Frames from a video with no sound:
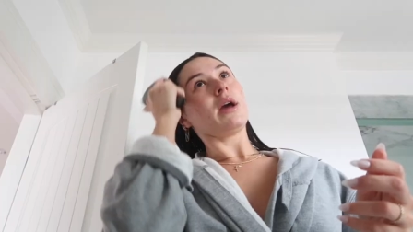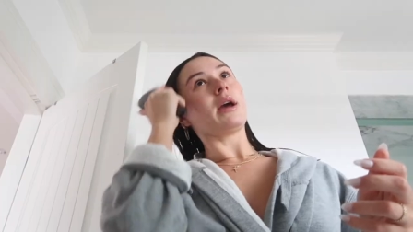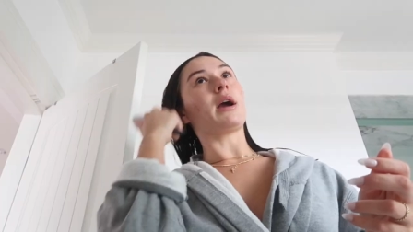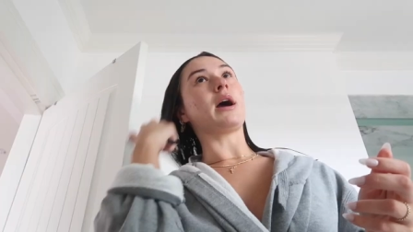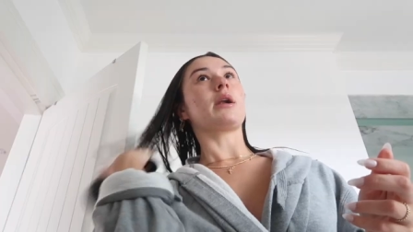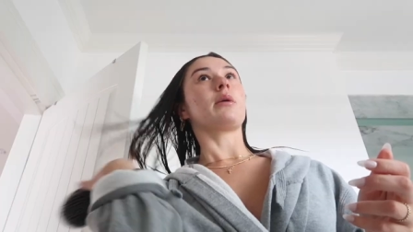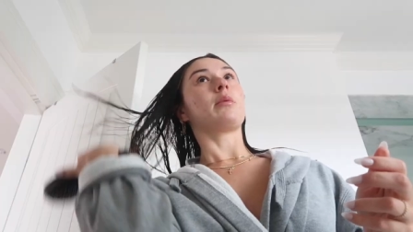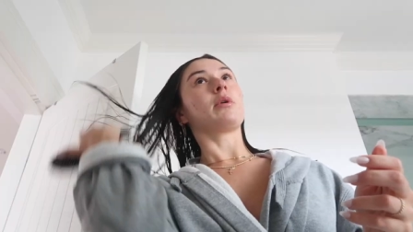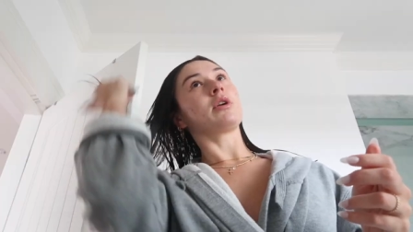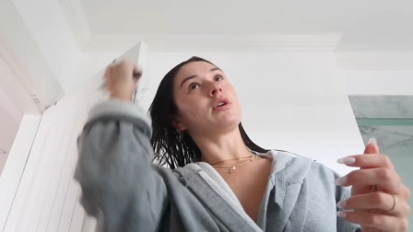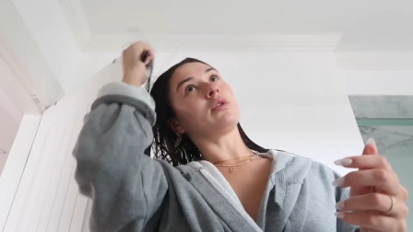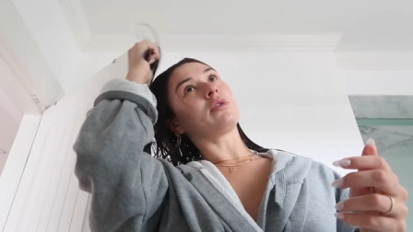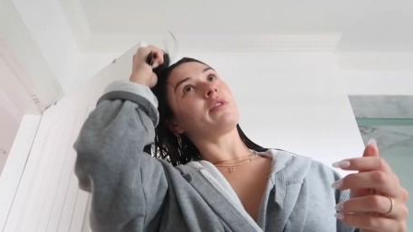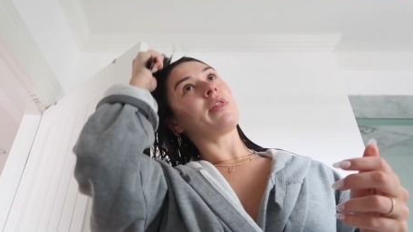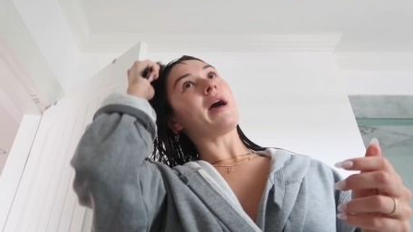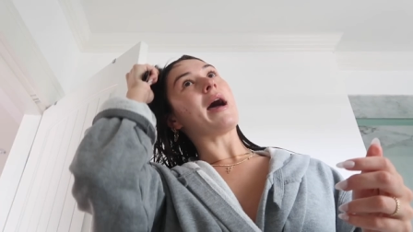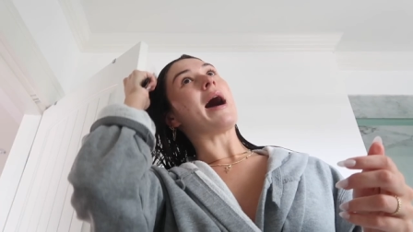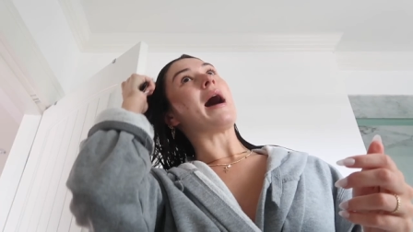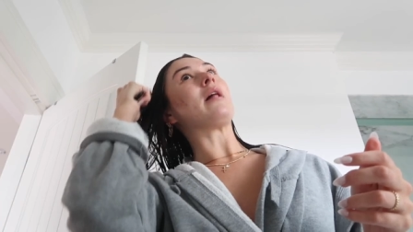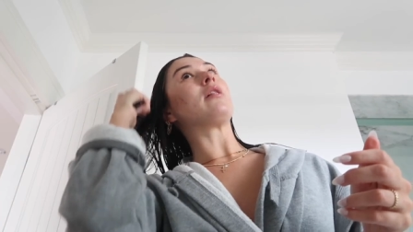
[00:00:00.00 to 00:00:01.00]
I kind of want to go to
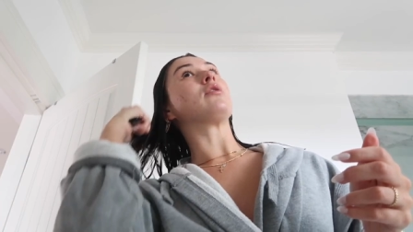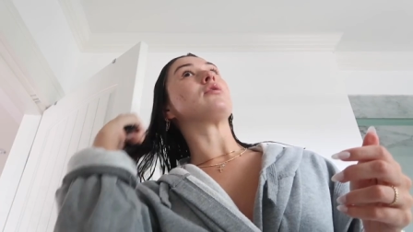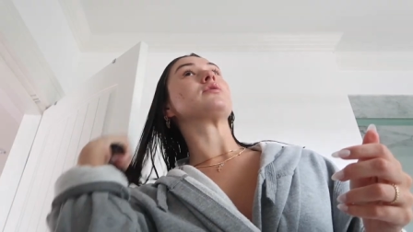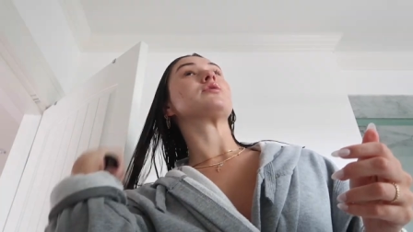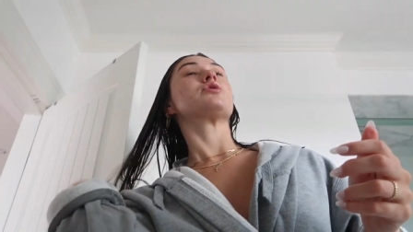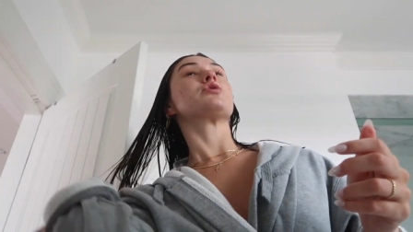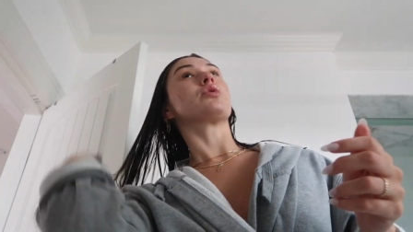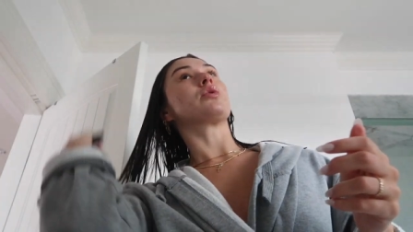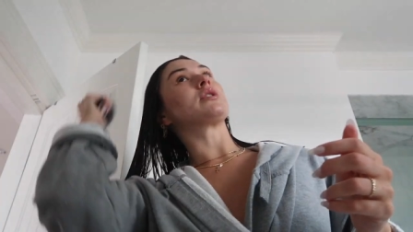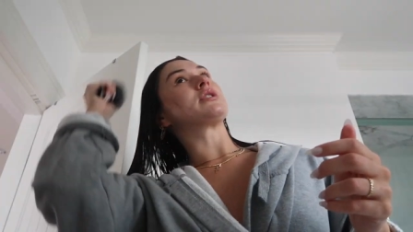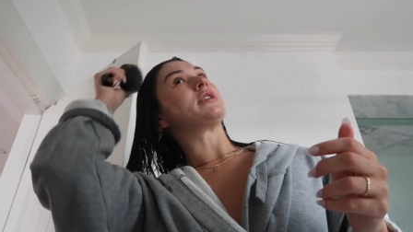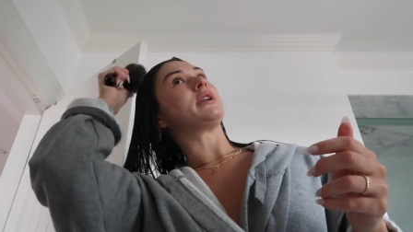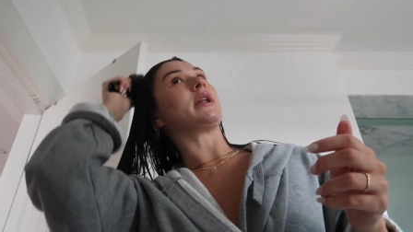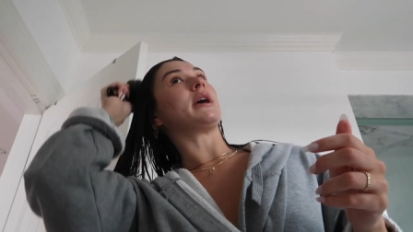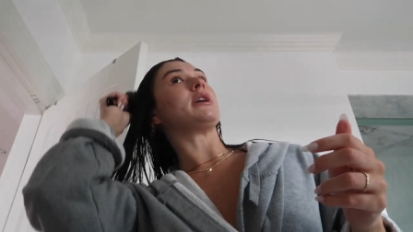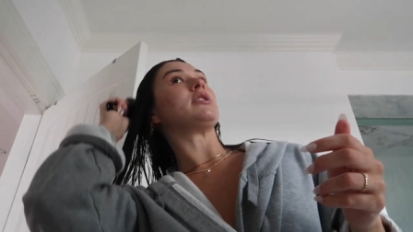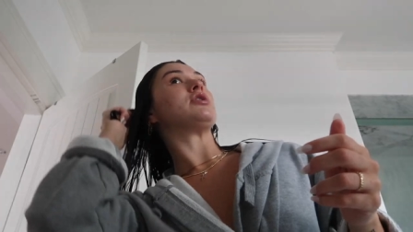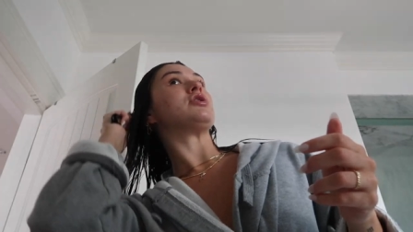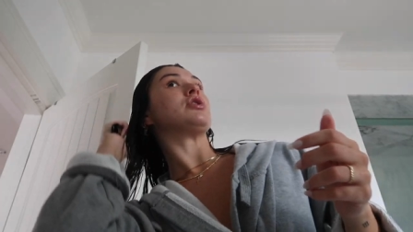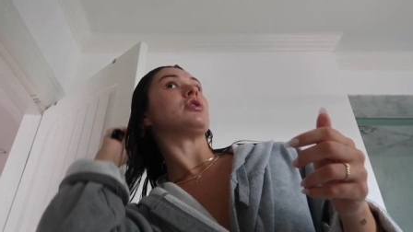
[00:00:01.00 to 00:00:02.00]
the aloe store
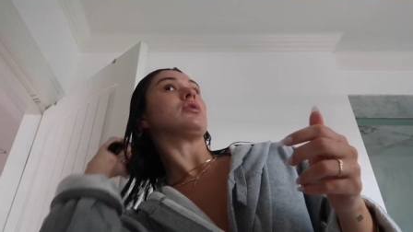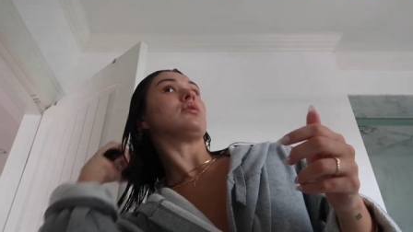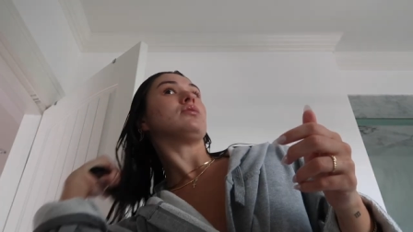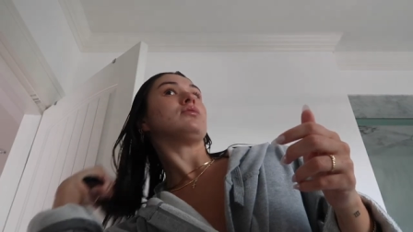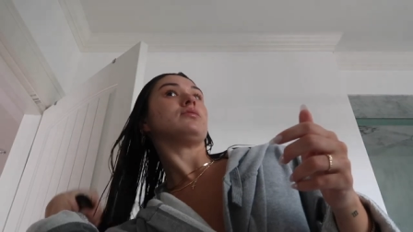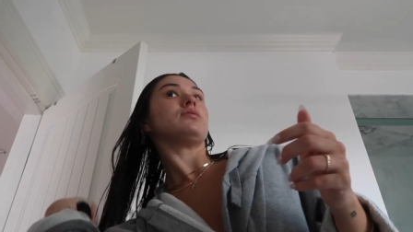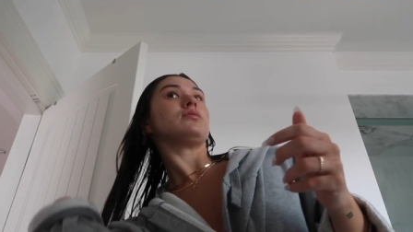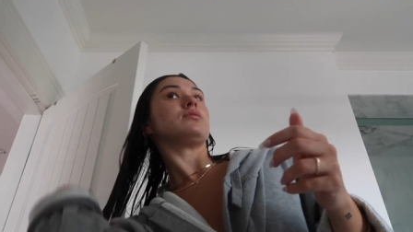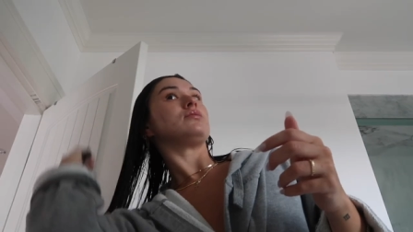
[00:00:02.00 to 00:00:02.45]
today too.